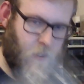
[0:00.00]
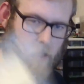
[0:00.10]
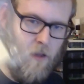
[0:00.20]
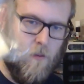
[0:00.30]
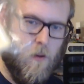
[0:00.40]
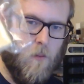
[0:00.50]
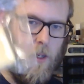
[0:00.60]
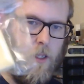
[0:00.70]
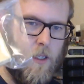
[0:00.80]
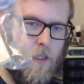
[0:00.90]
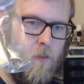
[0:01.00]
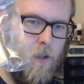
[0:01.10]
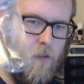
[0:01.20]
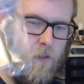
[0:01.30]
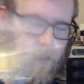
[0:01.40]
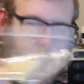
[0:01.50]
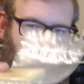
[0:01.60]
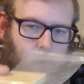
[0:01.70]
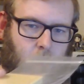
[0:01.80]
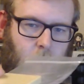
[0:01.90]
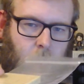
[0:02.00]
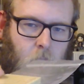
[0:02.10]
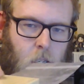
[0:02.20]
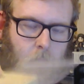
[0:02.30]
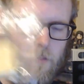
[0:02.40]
1x6x5. I think it is